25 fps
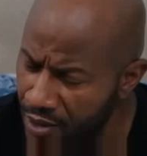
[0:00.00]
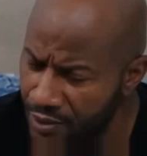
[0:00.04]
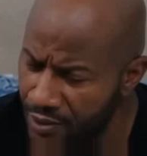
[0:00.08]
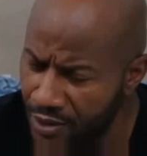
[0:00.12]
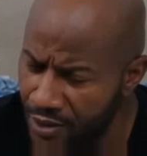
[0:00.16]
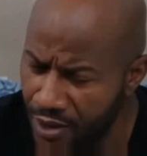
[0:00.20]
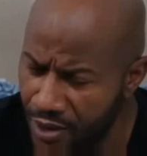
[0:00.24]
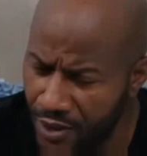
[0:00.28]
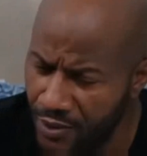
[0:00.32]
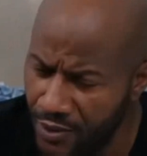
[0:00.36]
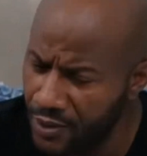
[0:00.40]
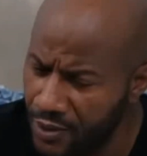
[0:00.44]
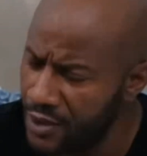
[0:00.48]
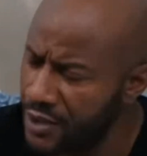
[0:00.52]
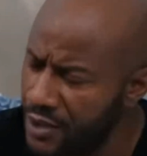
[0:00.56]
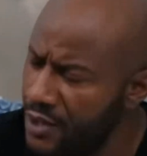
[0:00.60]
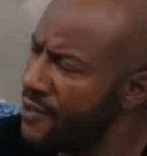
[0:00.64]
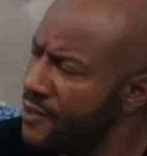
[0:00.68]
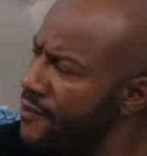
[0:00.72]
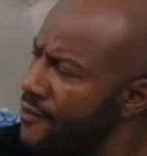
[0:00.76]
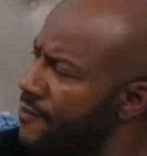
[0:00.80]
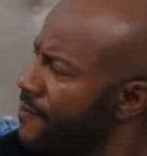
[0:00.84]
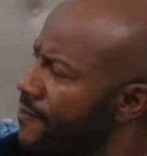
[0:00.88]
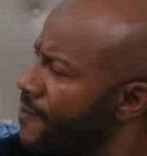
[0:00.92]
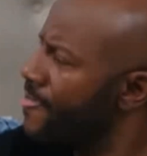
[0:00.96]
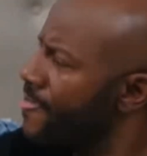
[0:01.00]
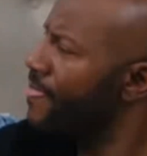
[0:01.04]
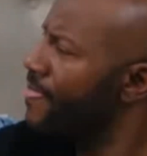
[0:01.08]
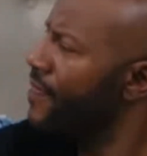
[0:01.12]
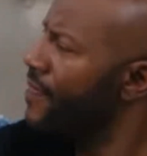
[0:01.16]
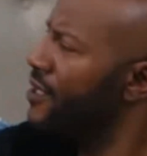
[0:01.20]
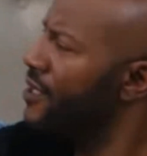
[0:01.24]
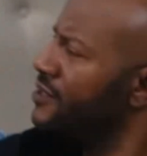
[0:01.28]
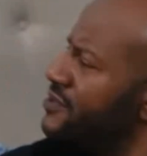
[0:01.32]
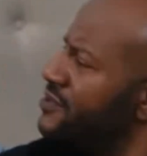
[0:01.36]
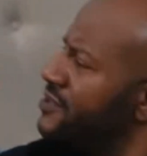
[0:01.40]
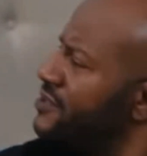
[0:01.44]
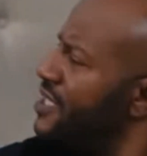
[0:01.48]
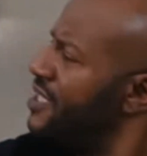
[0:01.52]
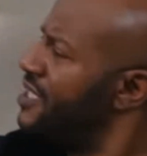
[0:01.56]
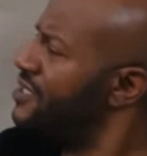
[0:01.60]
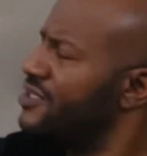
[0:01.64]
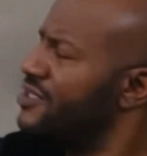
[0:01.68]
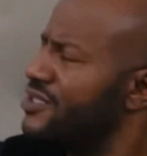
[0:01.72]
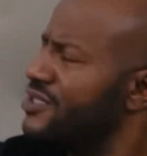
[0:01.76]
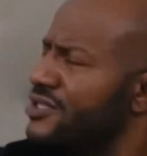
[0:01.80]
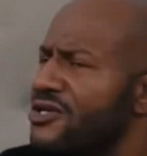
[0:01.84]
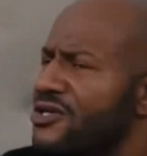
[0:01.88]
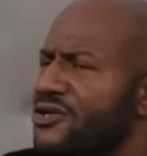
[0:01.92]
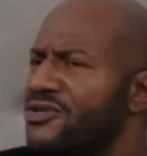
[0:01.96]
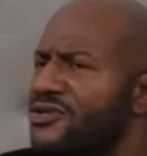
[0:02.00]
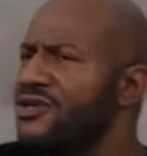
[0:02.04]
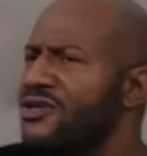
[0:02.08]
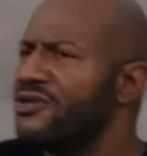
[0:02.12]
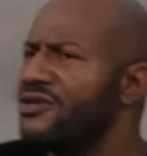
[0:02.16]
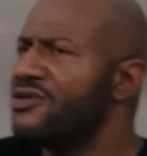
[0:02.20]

blogs resurfaced old infidelity rumors